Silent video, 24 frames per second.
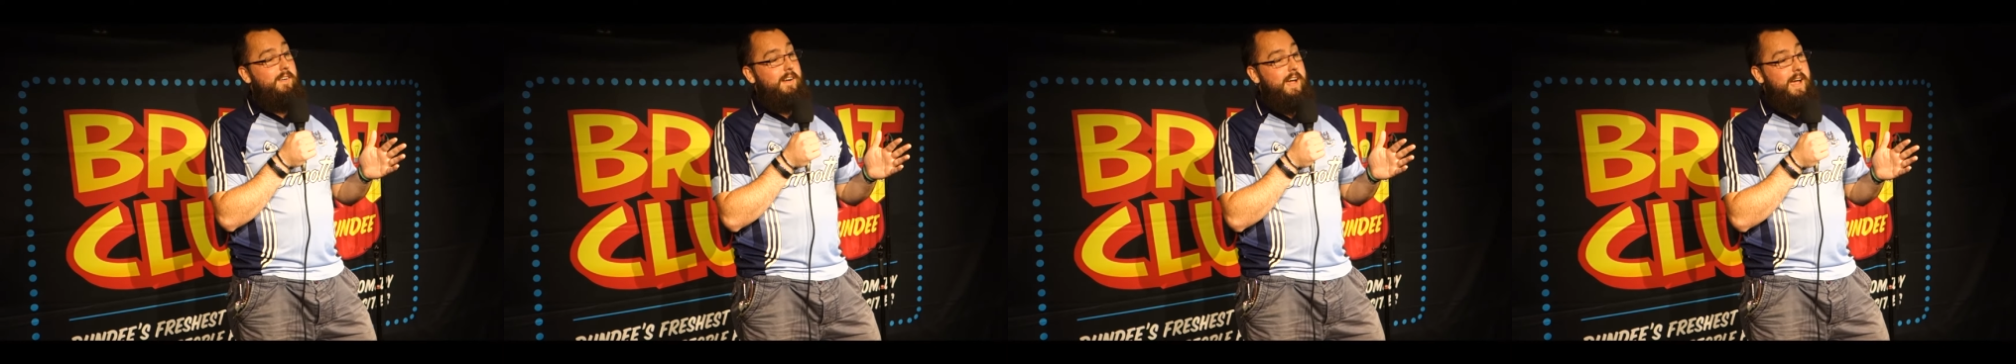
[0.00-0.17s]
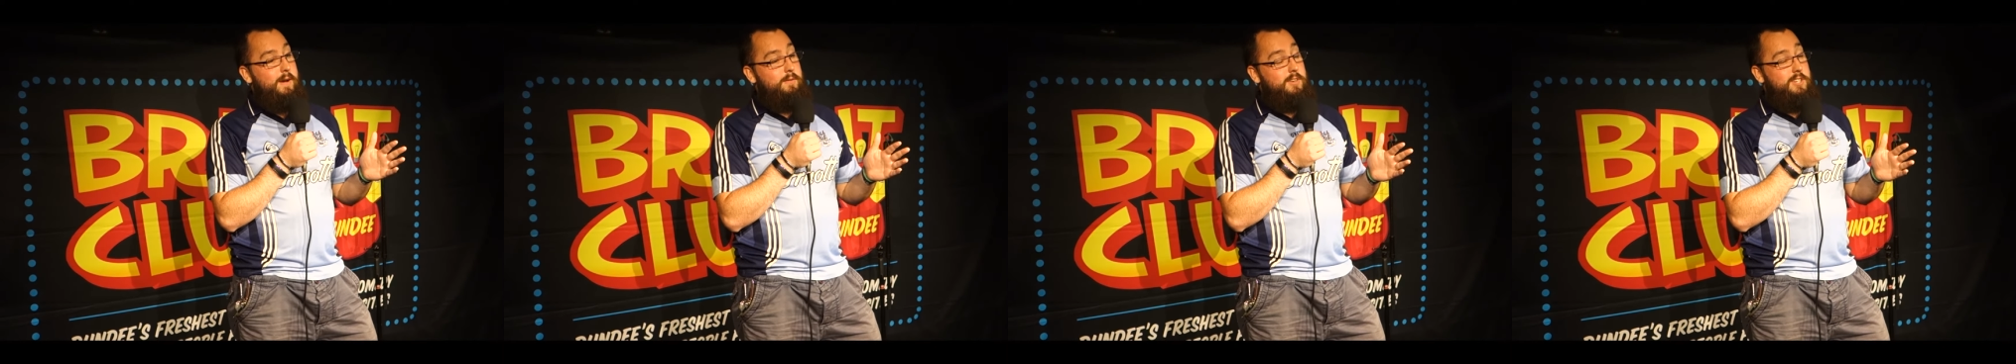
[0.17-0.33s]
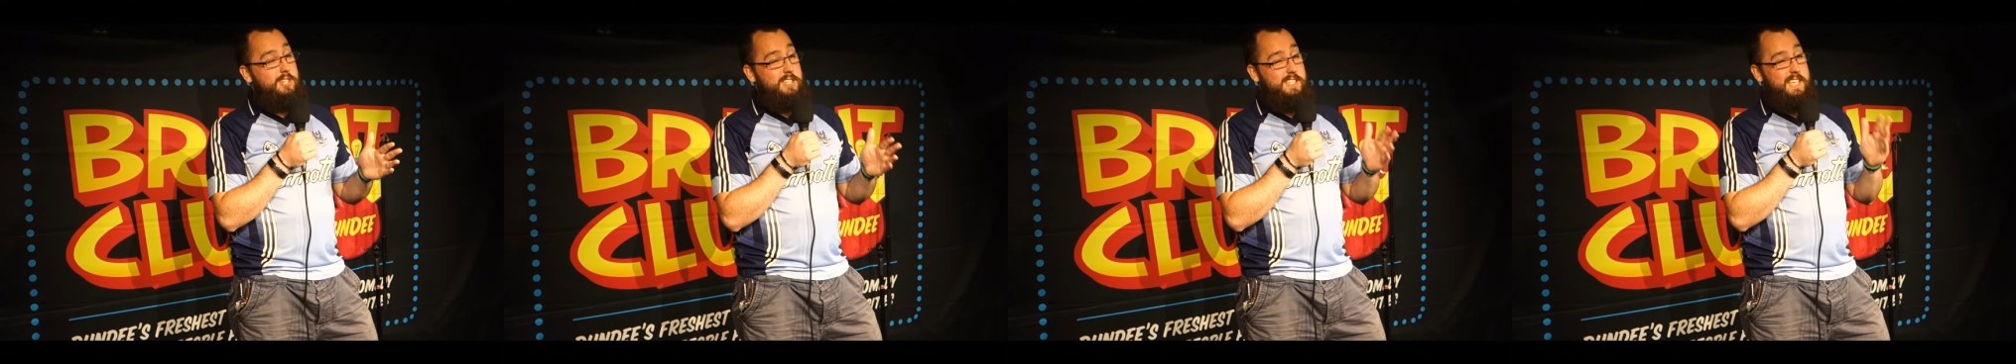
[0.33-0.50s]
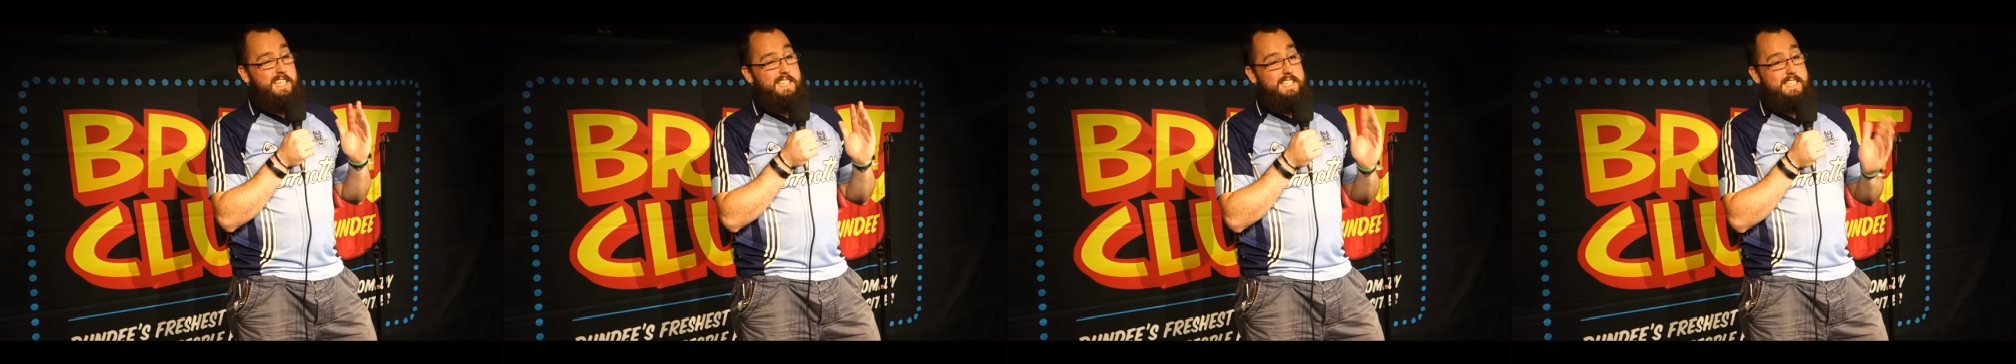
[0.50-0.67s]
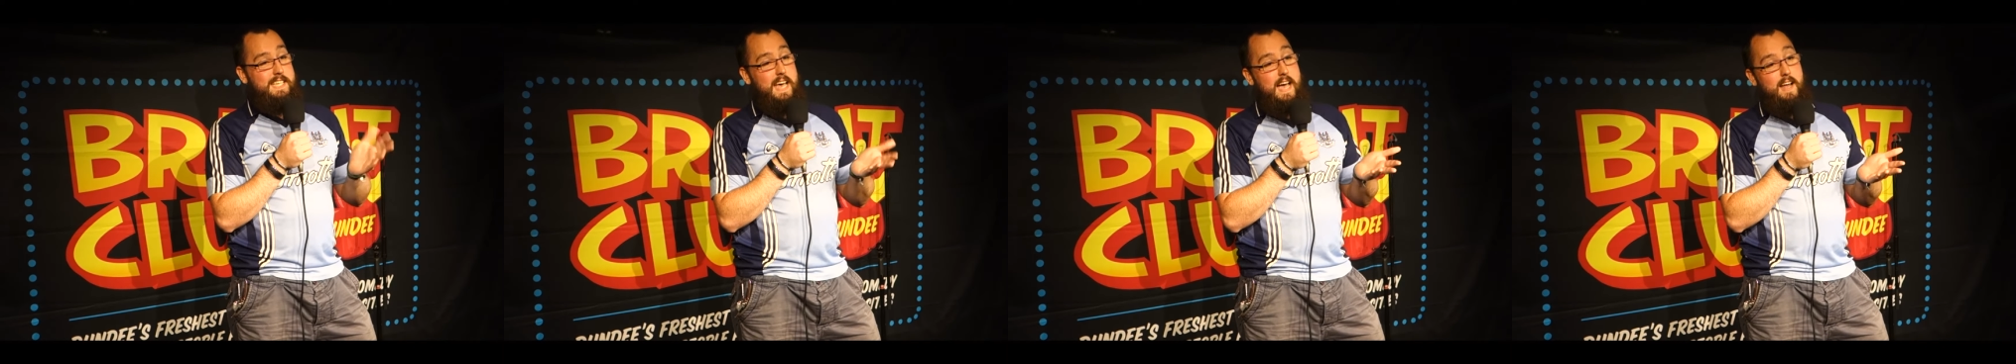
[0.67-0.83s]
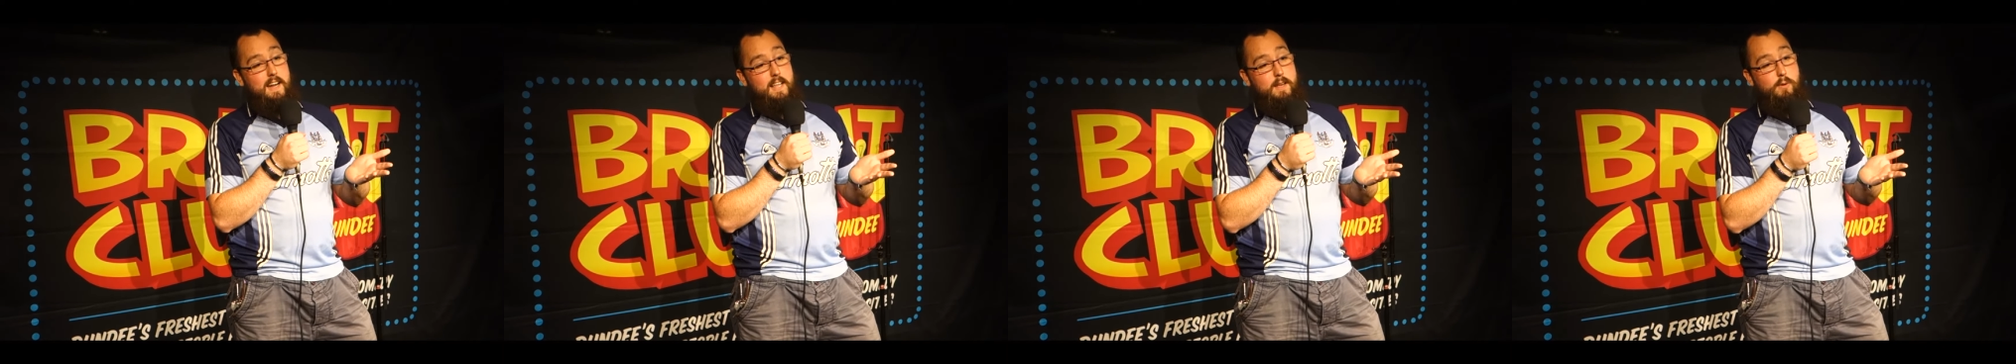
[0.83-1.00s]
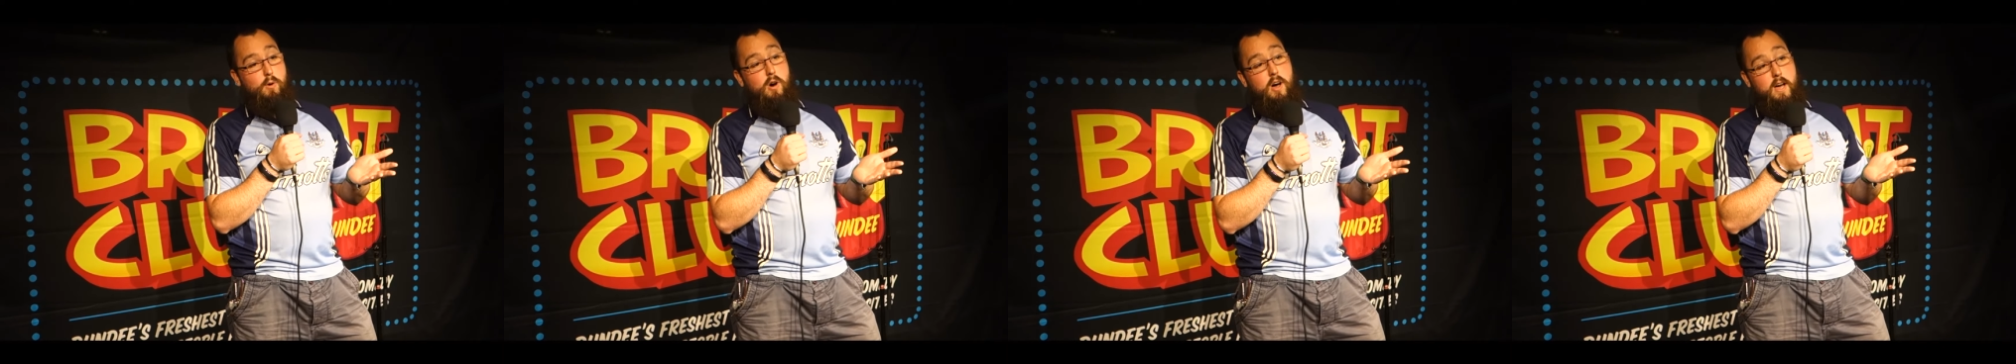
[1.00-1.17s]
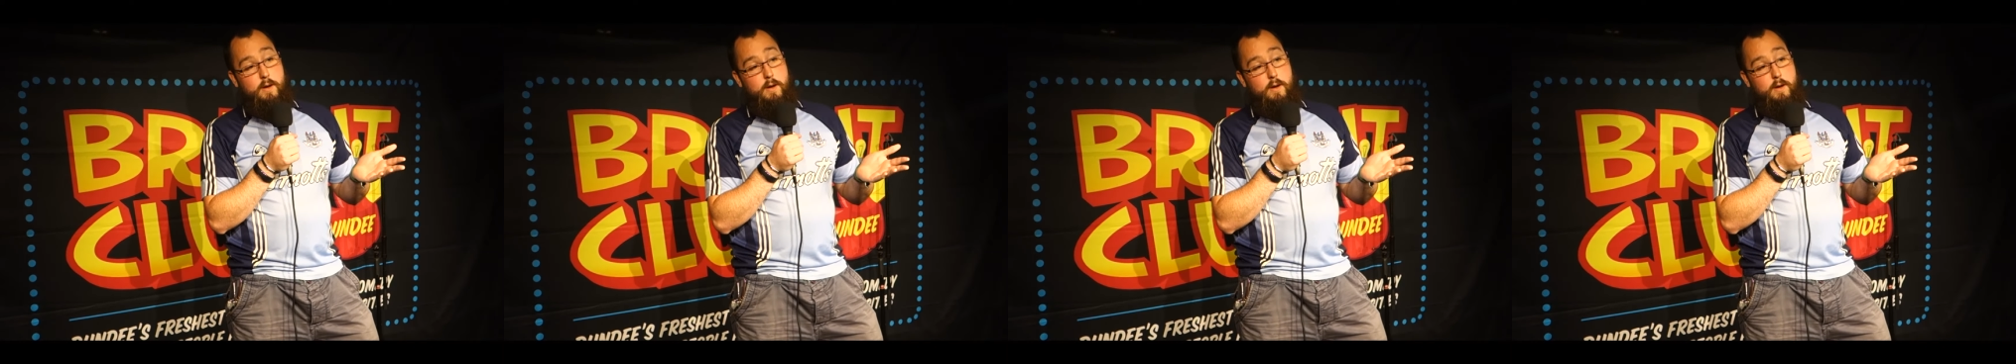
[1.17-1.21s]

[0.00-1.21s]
out just exactly what